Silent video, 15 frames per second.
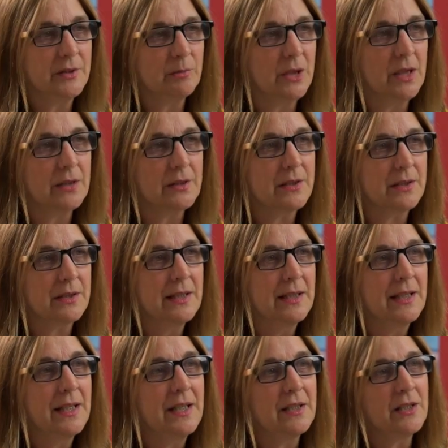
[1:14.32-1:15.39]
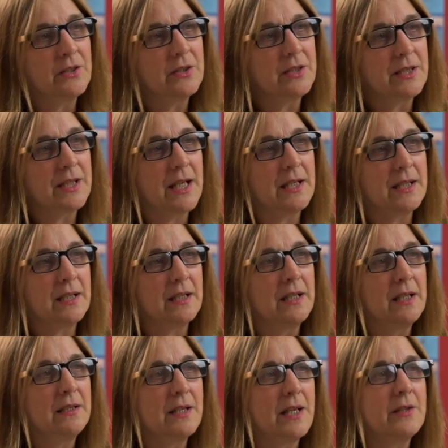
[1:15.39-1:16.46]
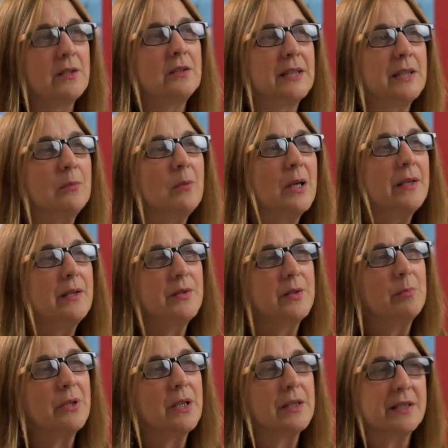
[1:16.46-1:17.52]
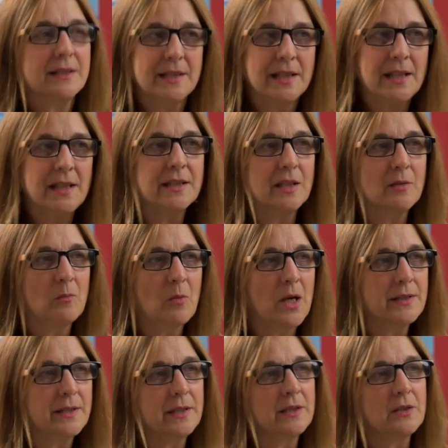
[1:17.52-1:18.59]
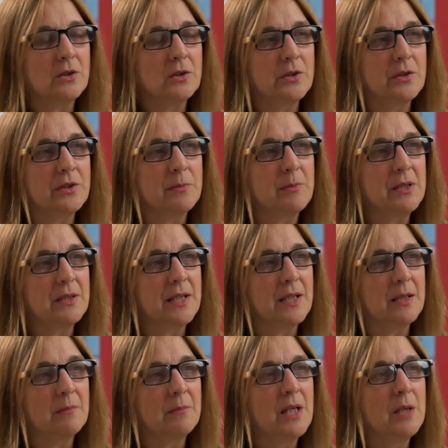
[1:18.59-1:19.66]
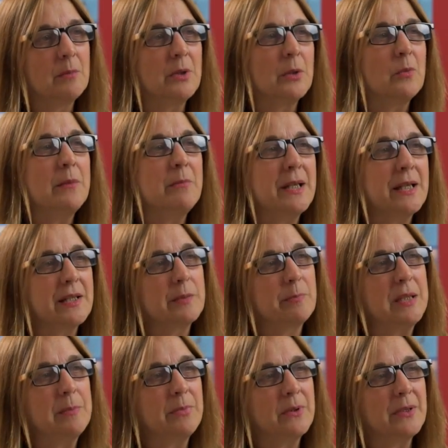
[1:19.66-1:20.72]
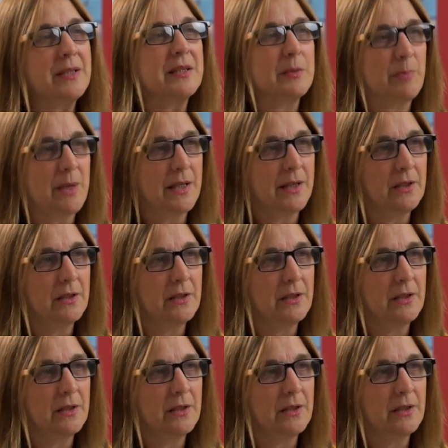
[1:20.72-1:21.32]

Bronx in understanding not only what the Bronx needs and wants in a children's museum, but what makes people inspired.